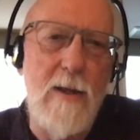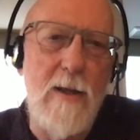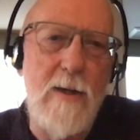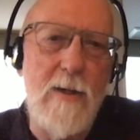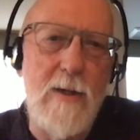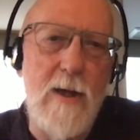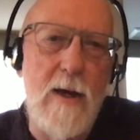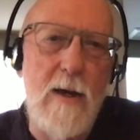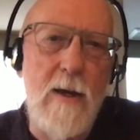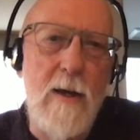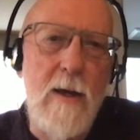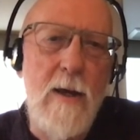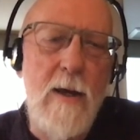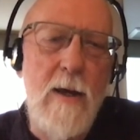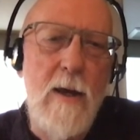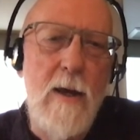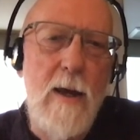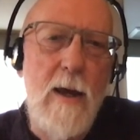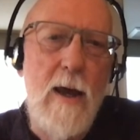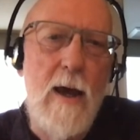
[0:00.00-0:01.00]
That's a
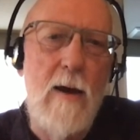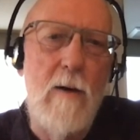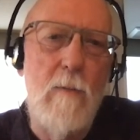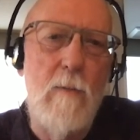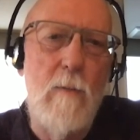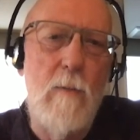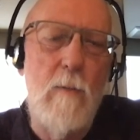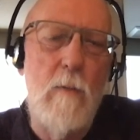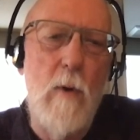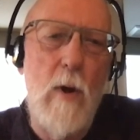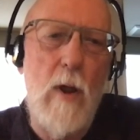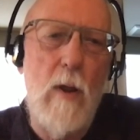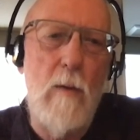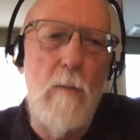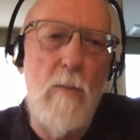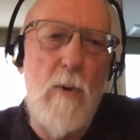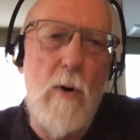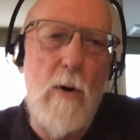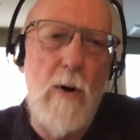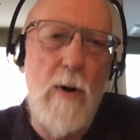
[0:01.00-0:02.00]
real
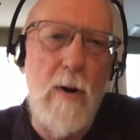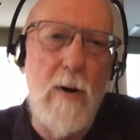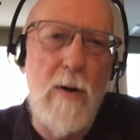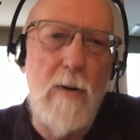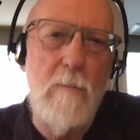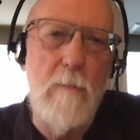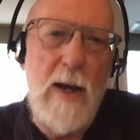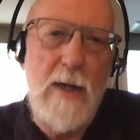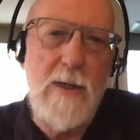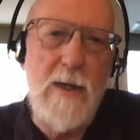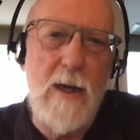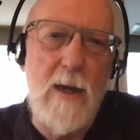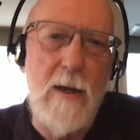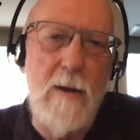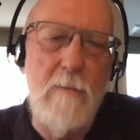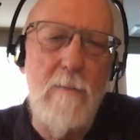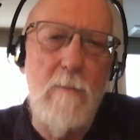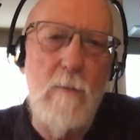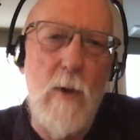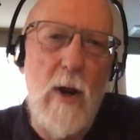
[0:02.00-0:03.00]
important
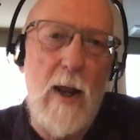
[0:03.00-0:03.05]
Mexican,